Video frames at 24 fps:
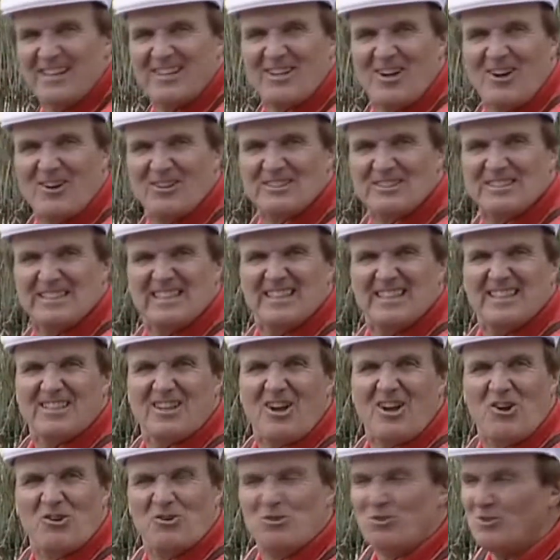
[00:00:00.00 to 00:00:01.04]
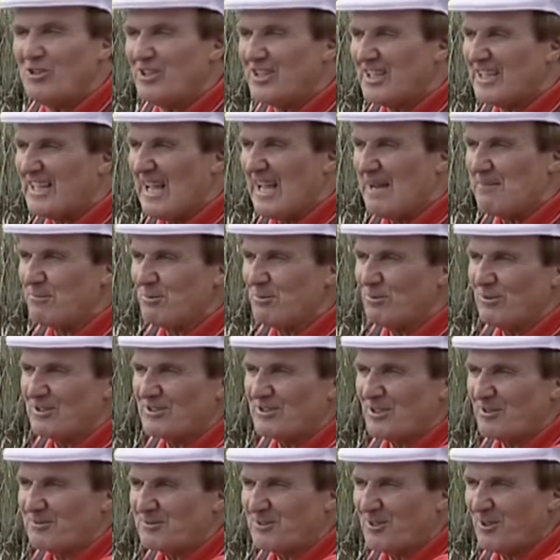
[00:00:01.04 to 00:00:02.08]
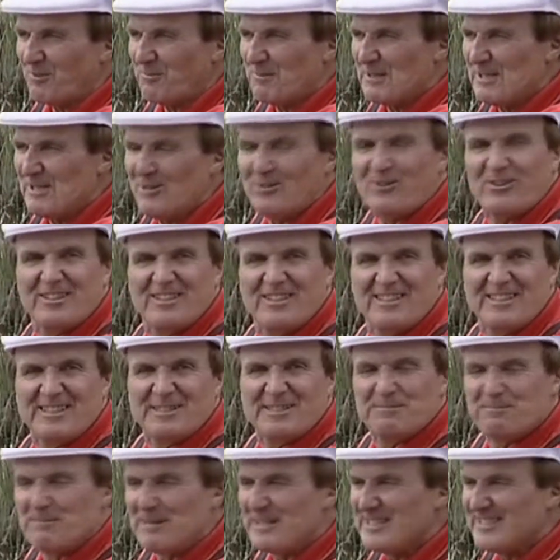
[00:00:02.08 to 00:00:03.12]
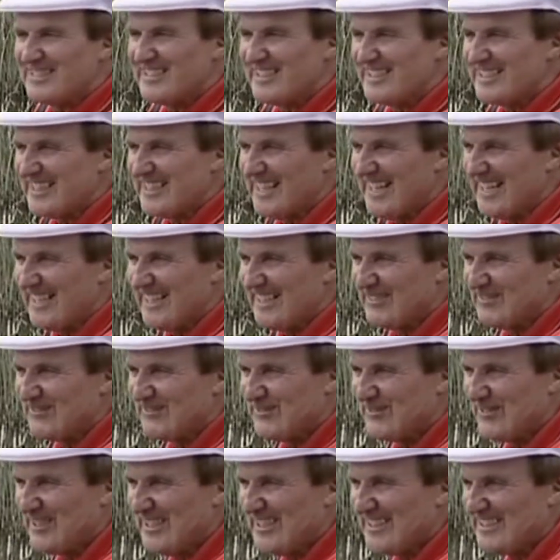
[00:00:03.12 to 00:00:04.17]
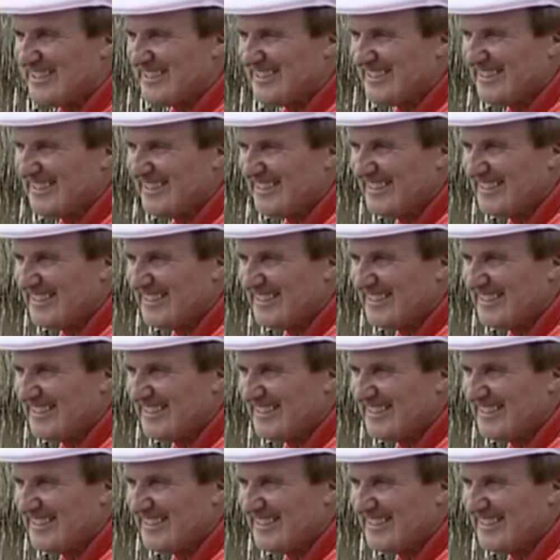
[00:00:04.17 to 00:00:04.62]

Can't look at the camera all the time, so I'll be looking at this biscuit to hit the fish.